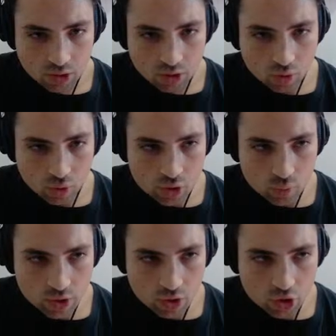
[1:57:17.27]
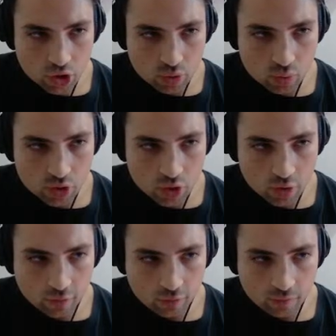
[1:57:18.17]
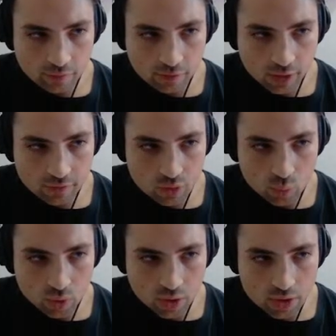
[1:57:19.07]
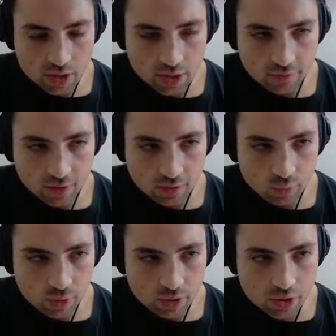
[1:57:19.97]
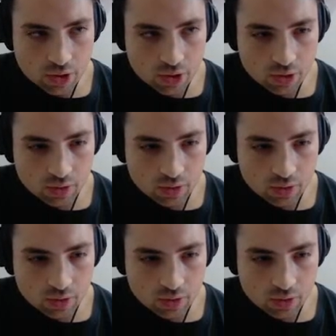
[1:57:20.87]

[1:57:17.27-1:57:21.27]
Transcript: Of course, we could just resolve from 5 to 1 and see if that works.